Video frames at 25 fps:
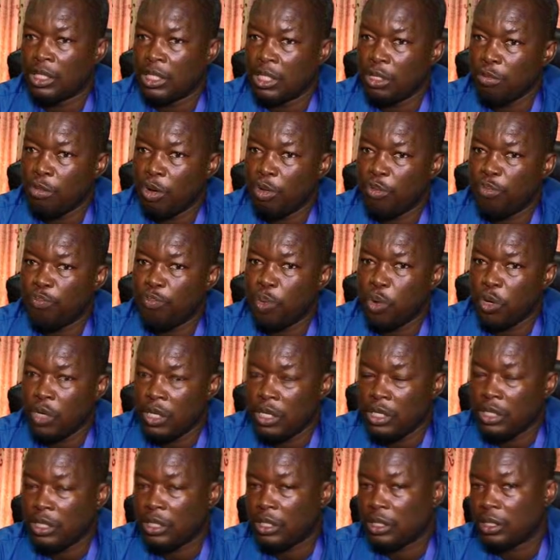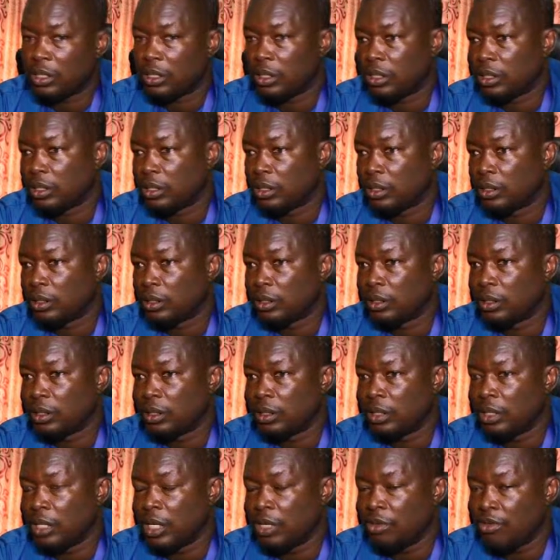A team of police,
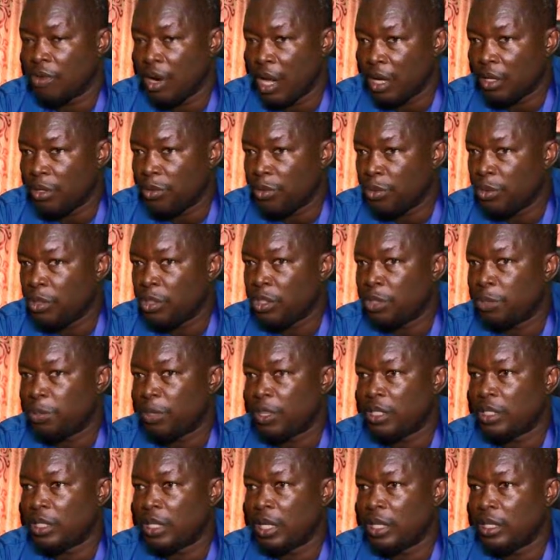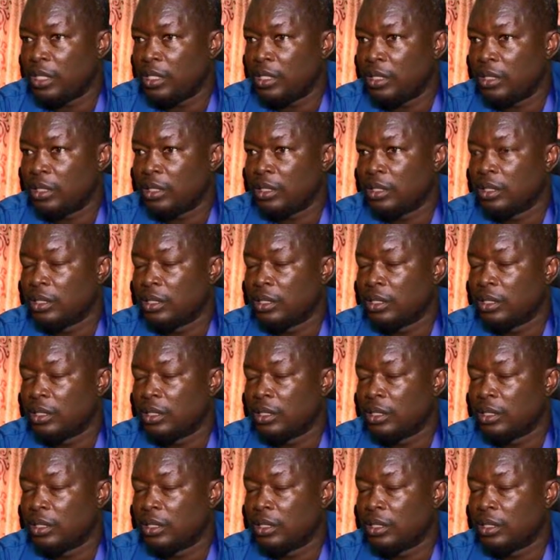the drug unit specially,